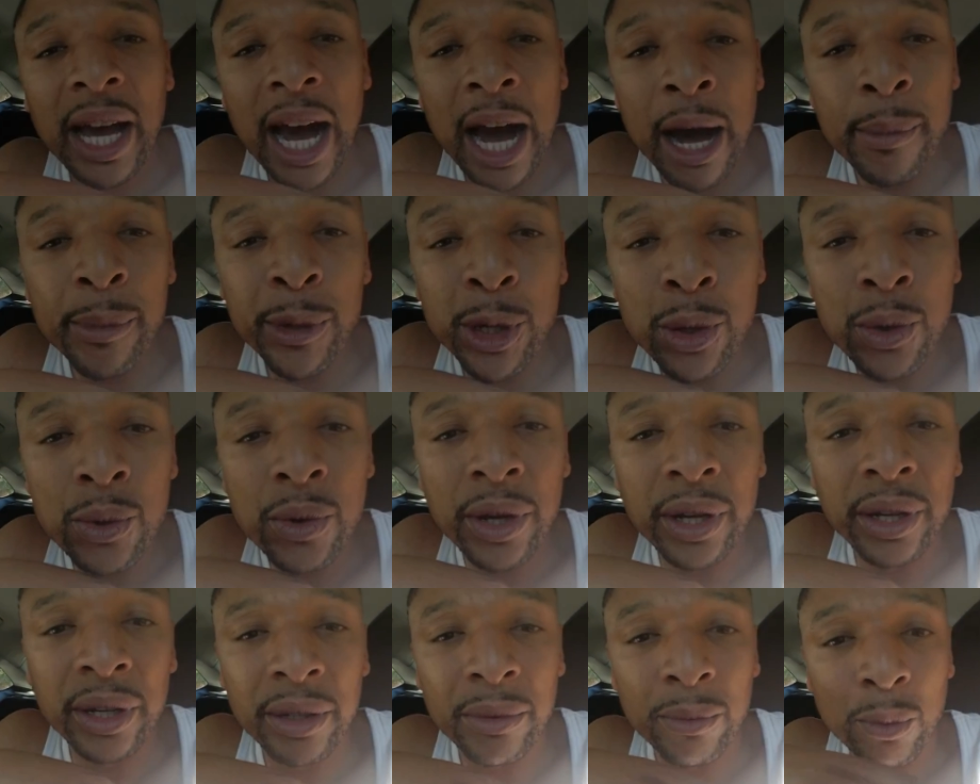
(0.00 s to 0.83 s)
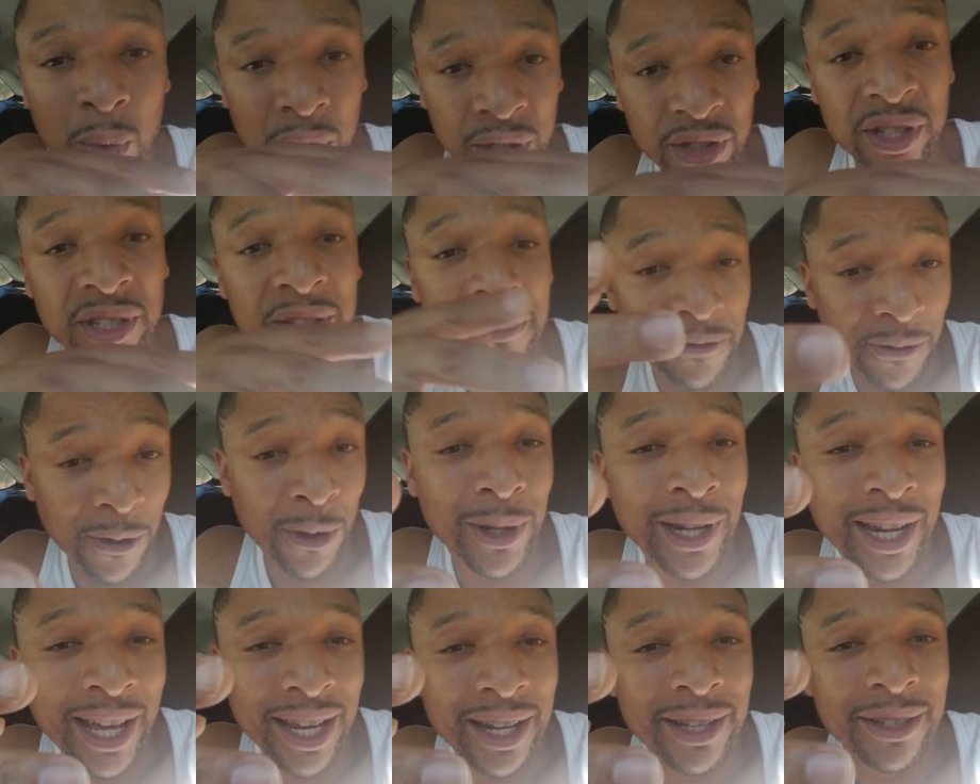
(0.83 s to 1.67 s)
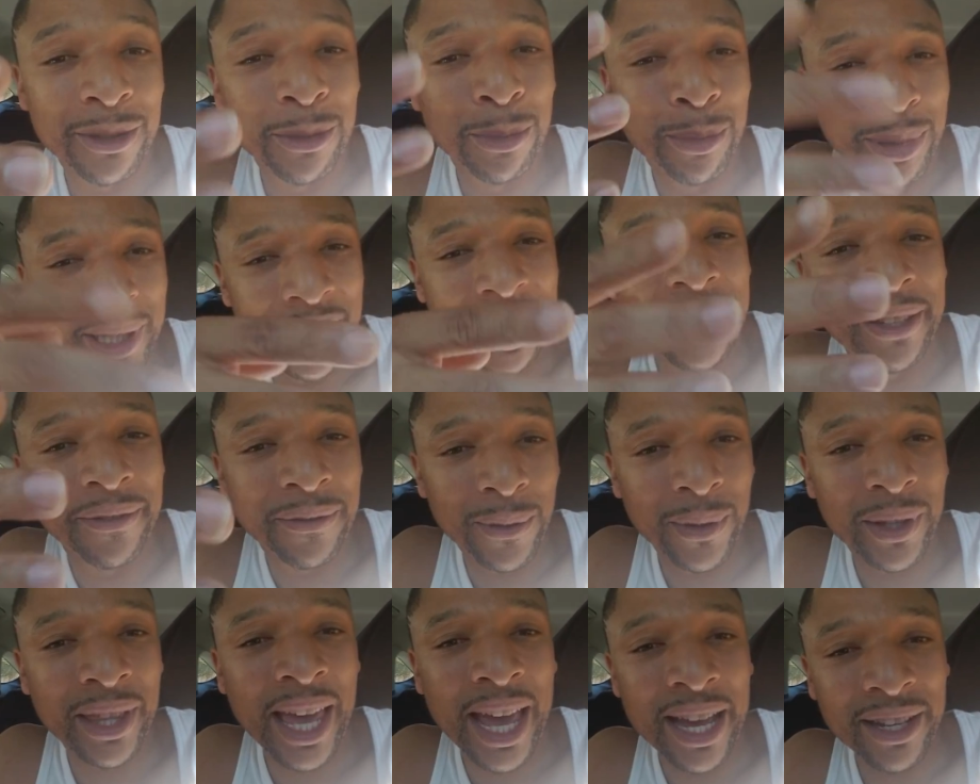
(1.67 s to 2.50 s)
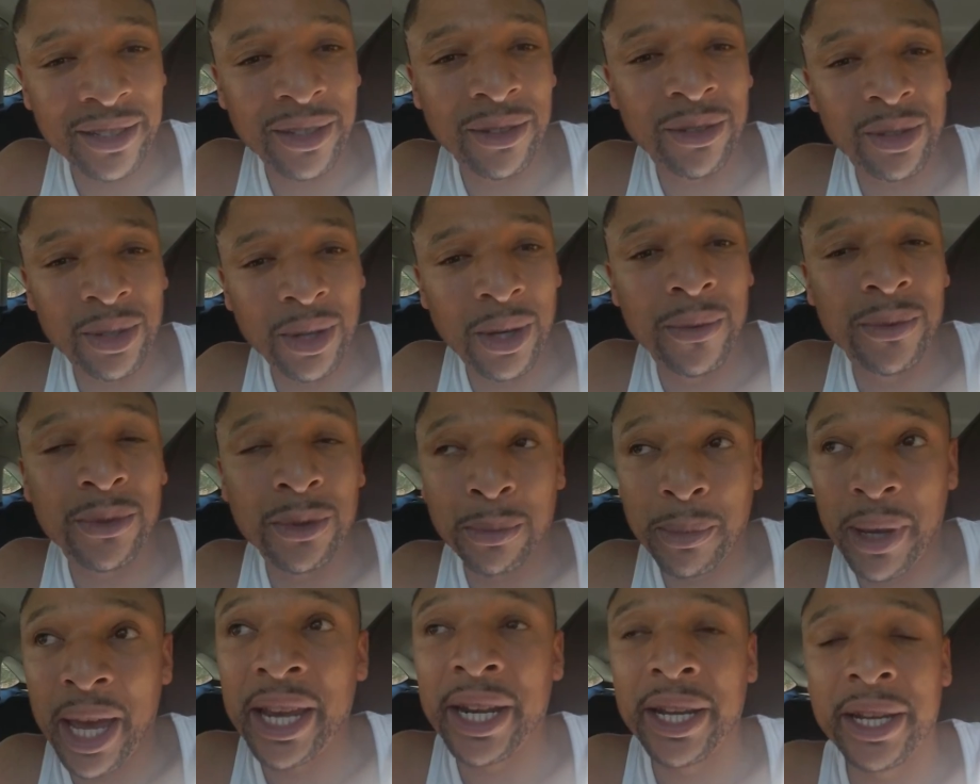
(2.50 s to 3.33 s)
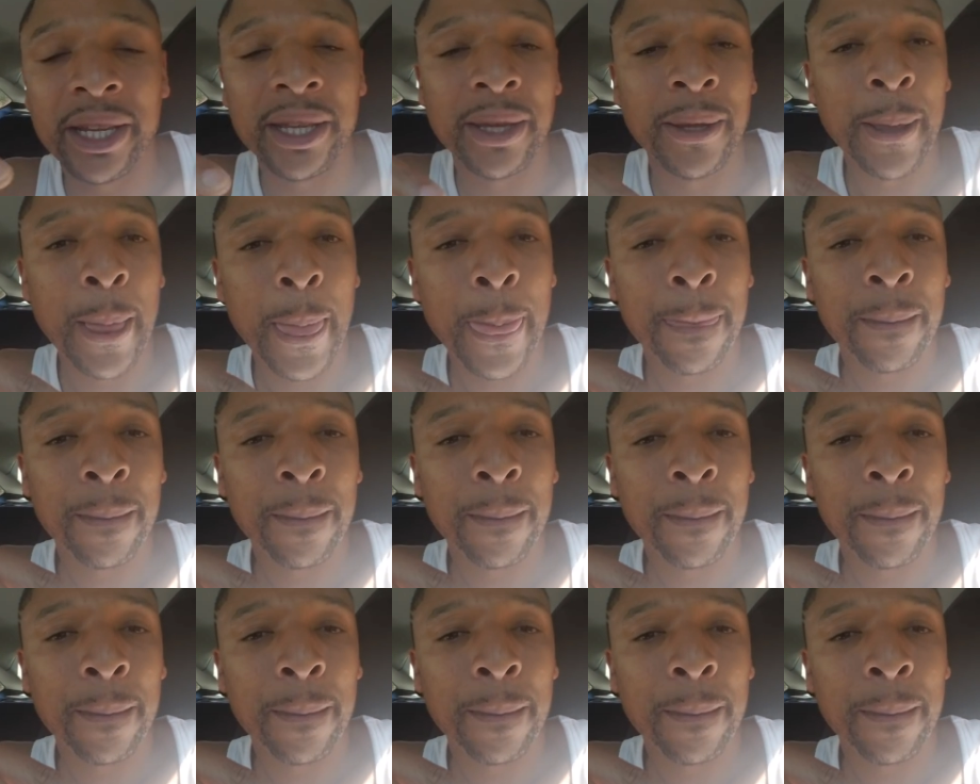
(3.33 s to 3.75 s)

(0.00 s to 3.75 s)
I'm doing, which is four letters, belief with action serves humanity.